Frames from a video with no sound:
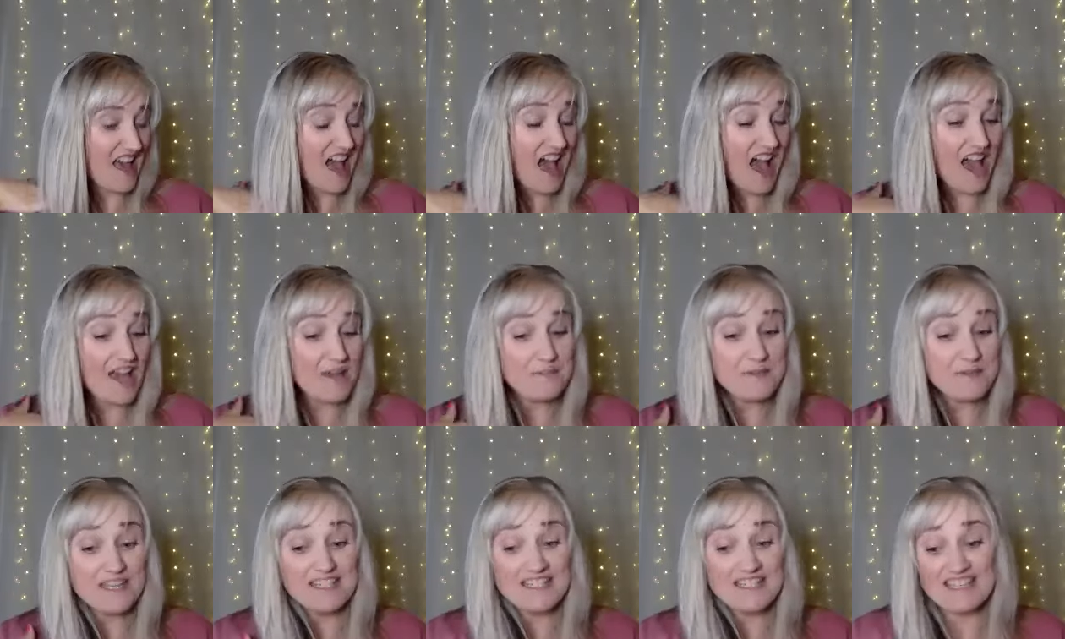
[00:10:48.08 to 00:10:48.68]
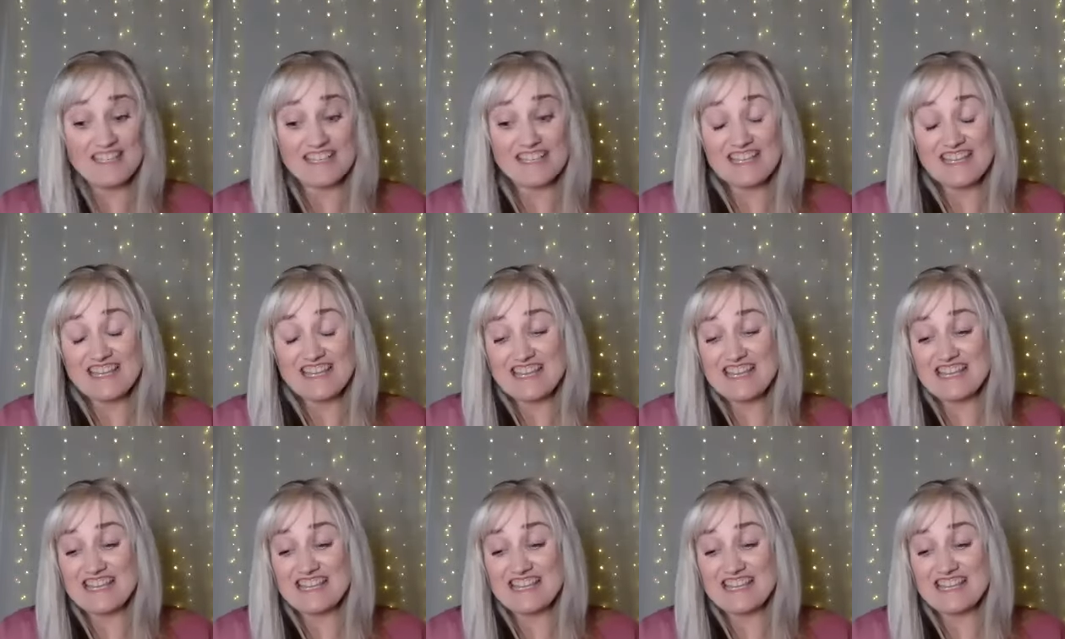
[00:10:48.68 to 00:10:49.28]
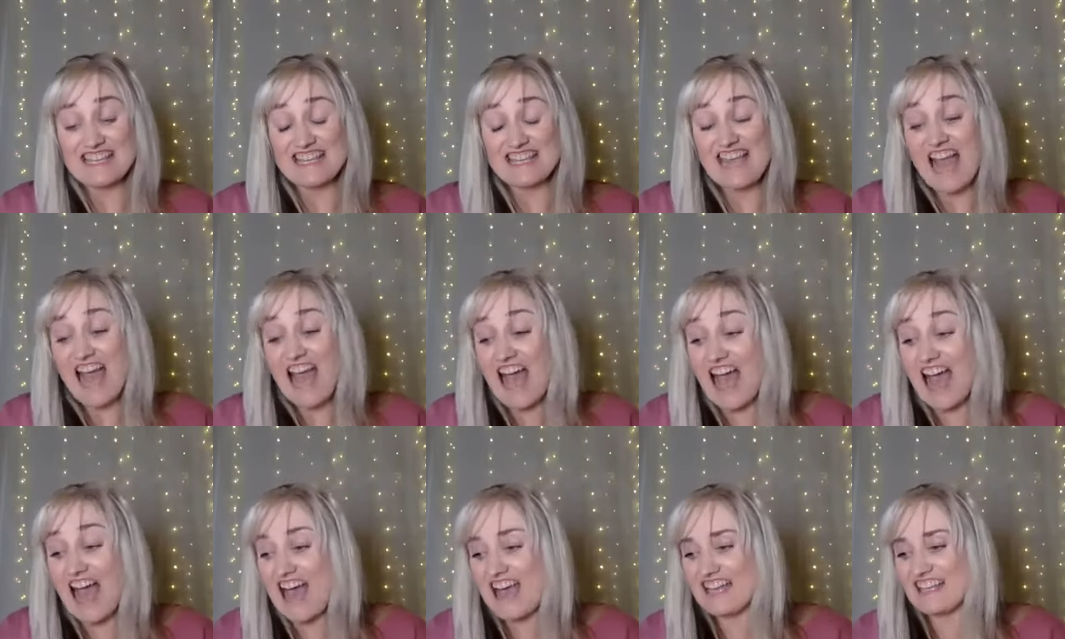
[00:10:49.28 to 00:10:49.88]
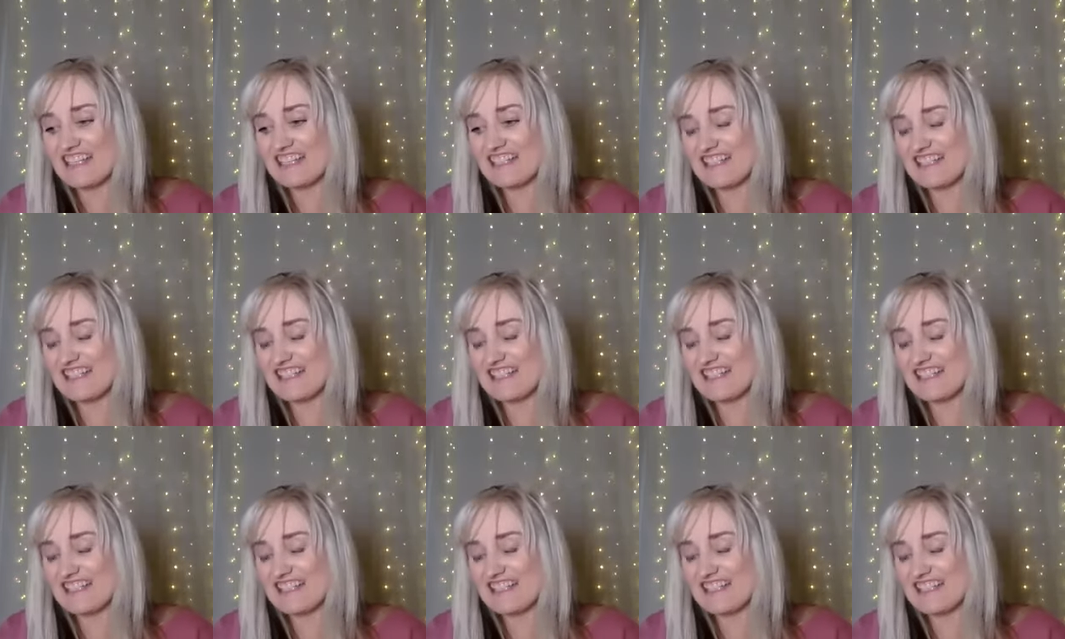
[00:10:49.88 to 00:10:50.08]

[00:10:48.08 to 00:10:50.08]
I mean, yeah, it's